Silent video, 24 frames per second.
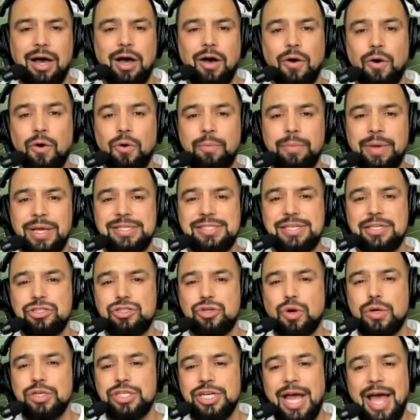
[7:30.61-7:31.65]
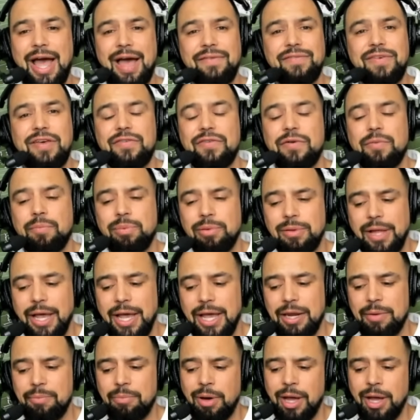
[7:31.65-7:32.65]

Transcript: Ole Miss and Georgia have even played.